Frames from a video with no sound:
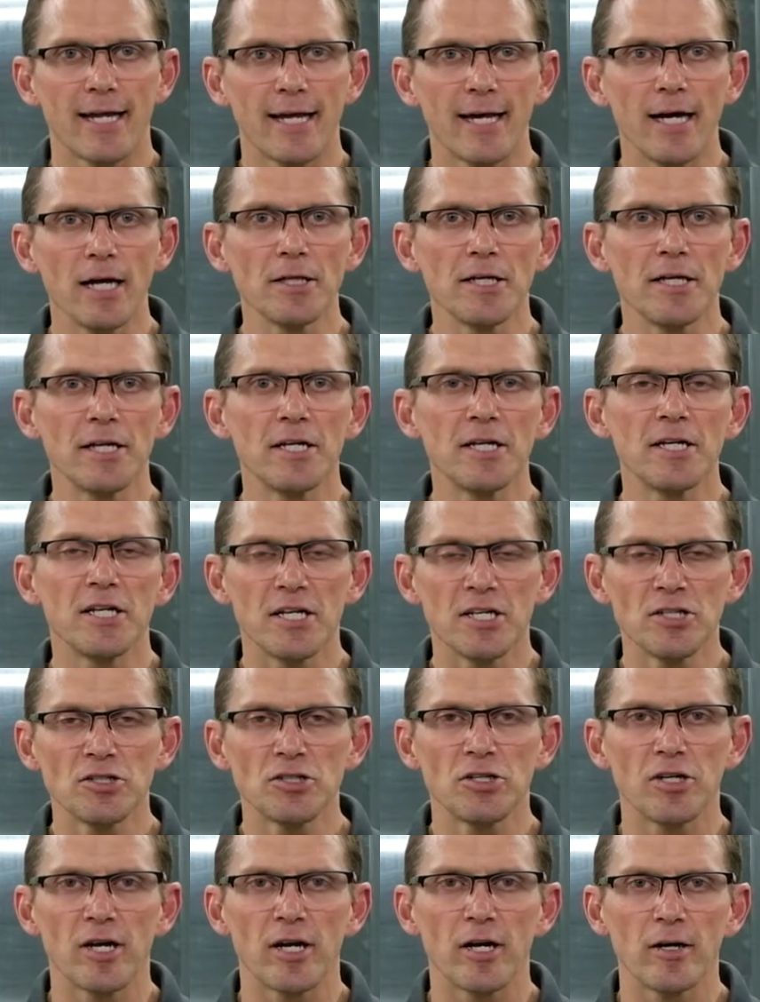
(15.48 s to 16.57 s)
LN
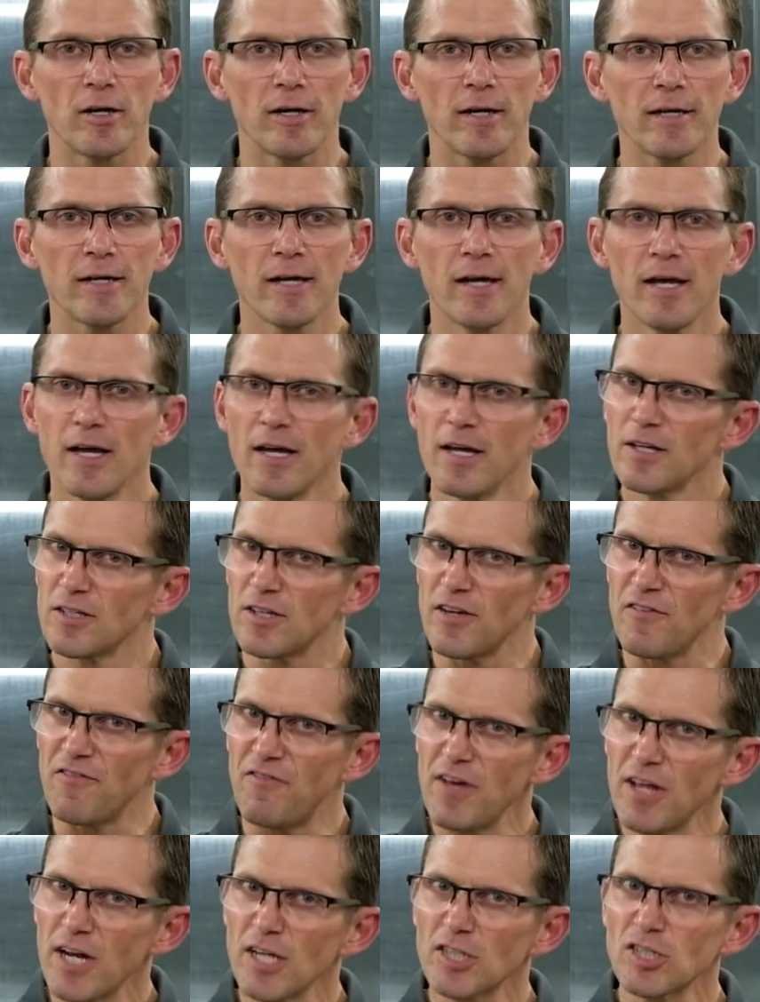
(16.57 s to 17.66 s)
Engineering to
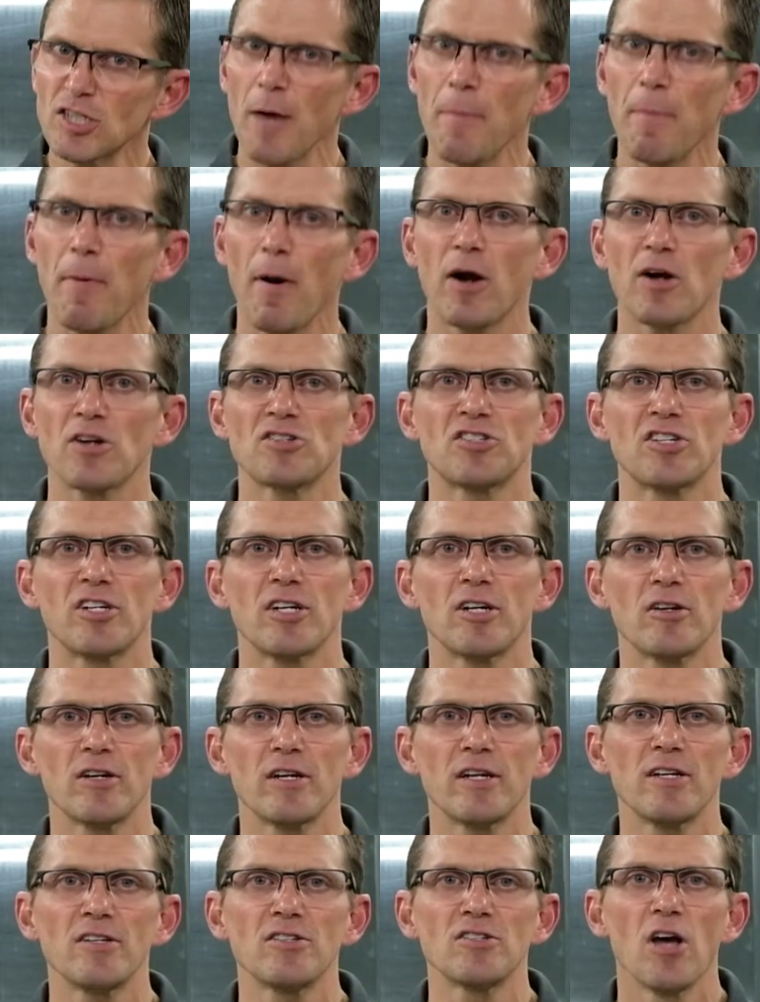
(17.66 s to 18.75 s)
finish up our
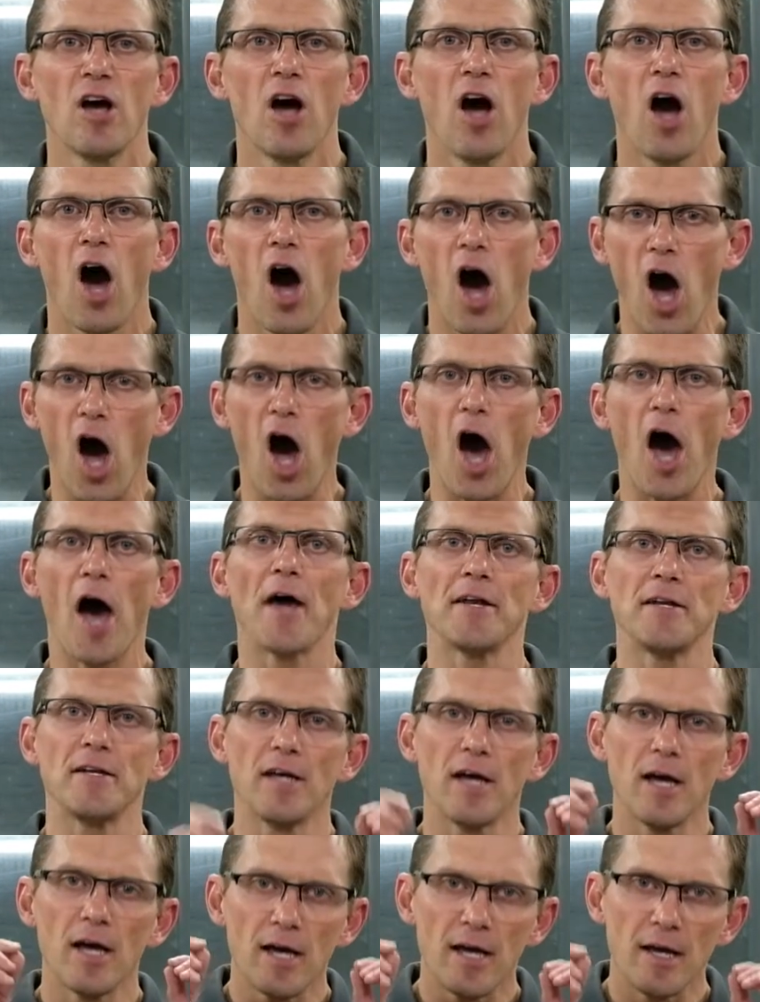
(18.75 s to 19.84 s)
series on
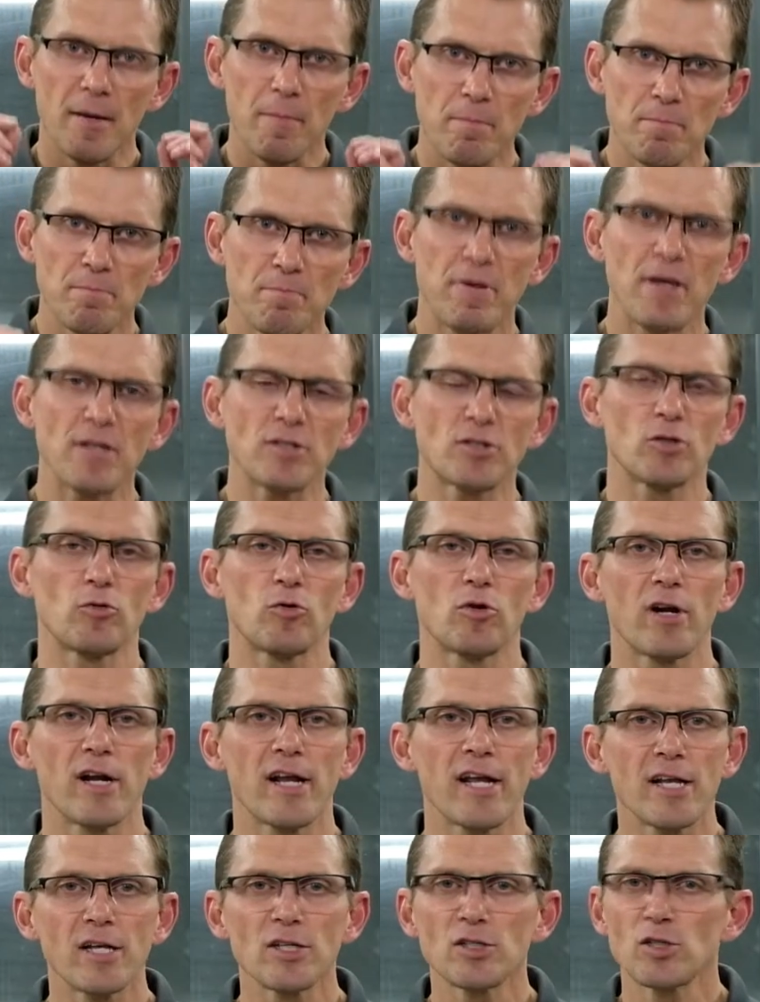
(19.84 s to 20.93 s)
Piston
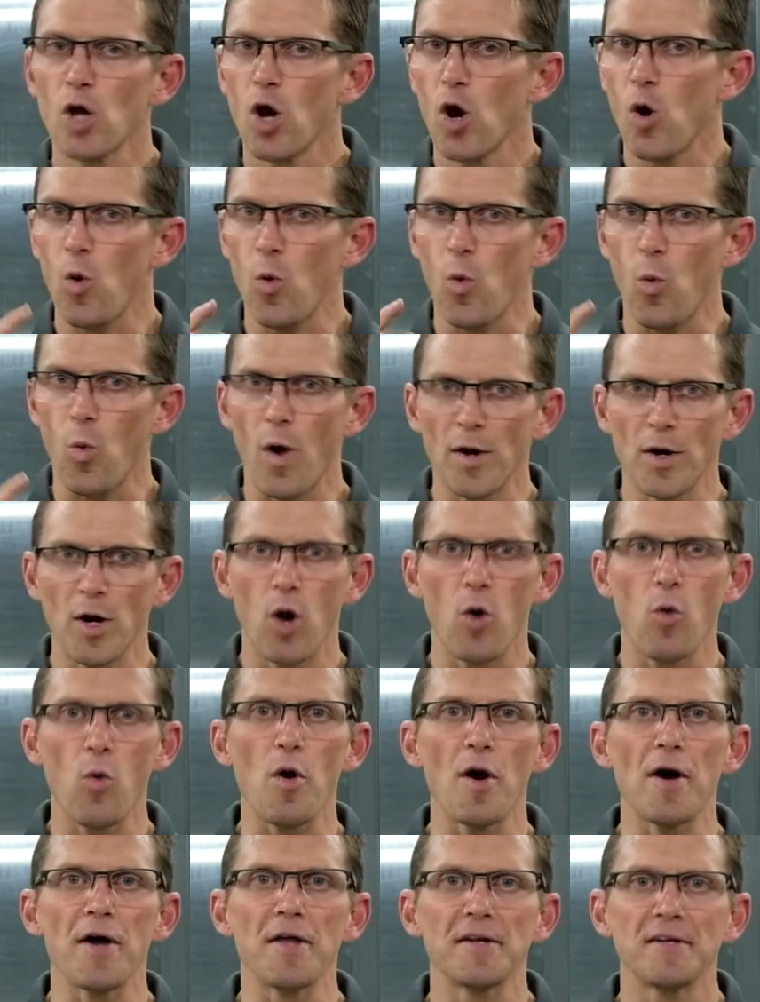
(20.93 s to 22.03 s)
Rings
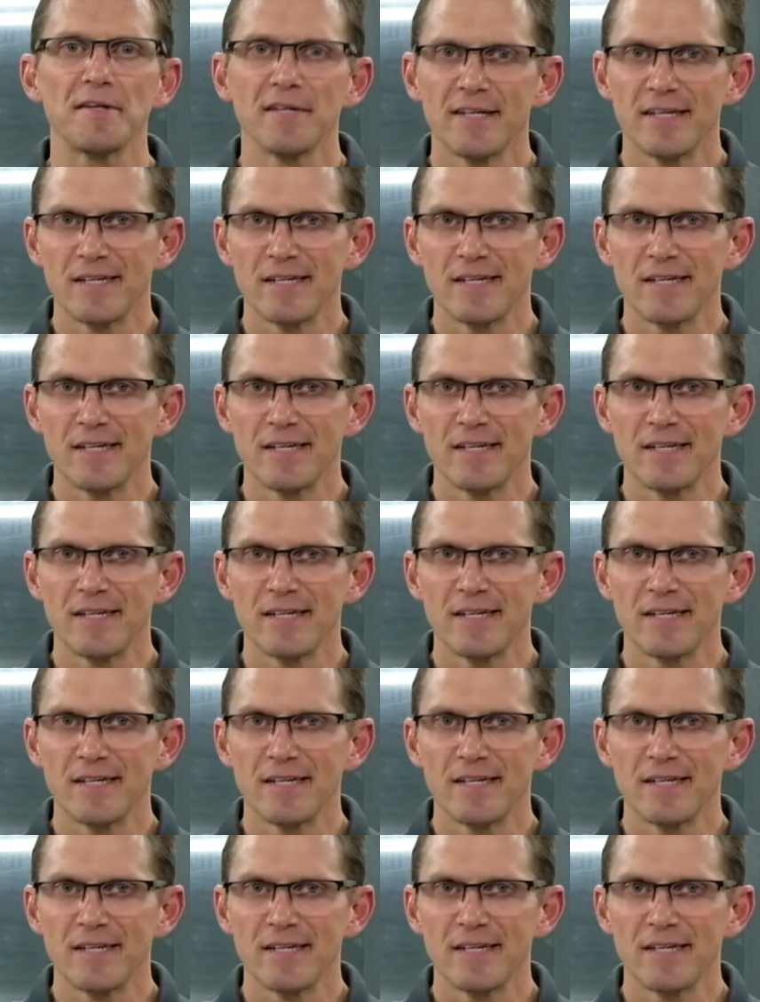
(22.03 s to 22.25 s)
101.